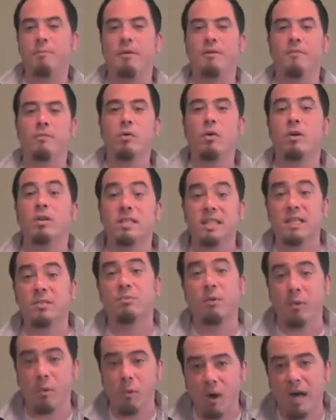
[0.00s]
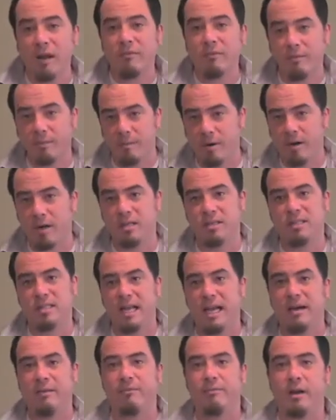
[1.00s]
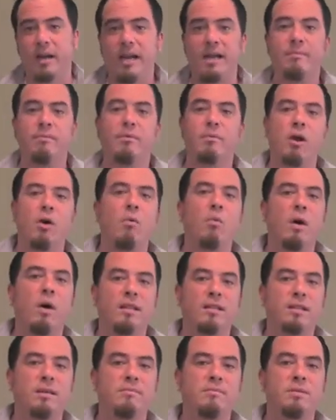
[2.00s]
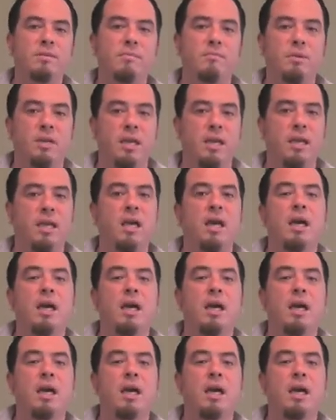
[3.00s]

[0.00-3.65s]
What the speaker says: and of course that's what we want from our staff, right? I mean, we don't want them to be,